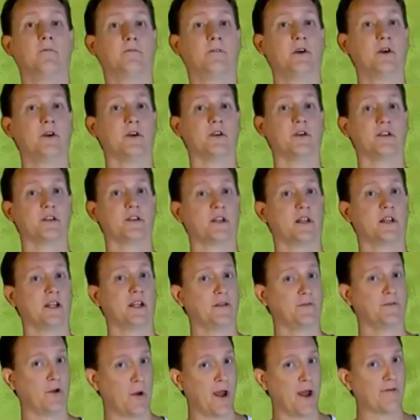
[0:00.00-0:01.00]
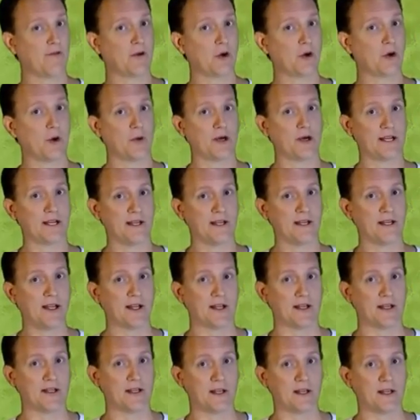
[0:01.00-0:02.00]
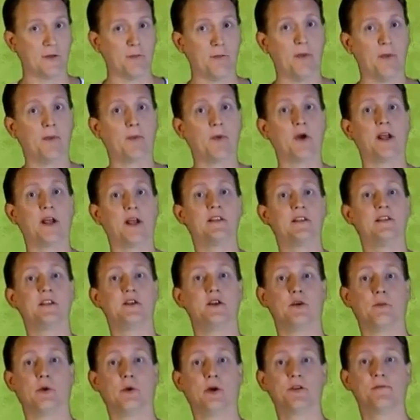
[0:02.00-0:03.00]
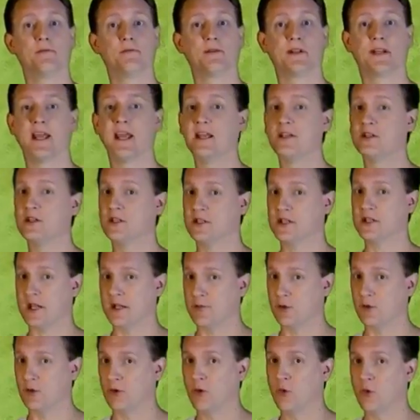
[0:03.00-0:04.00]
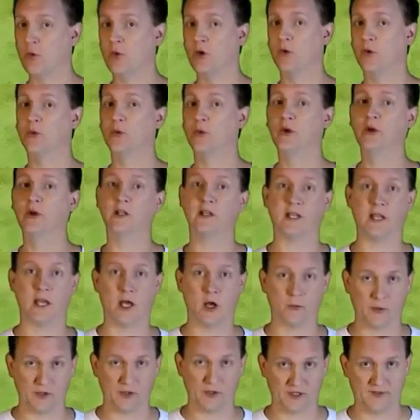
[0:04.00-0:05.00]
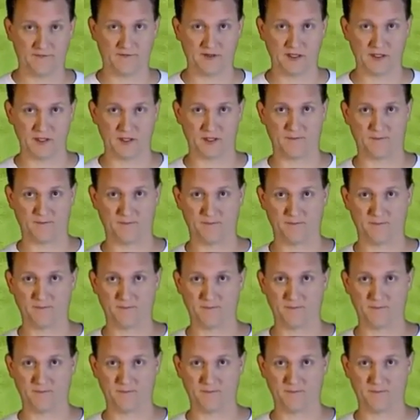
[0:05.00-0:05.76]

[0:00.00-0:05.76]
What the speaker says: First, if you haven't already done it, memorizing your multiplication table will really help with division.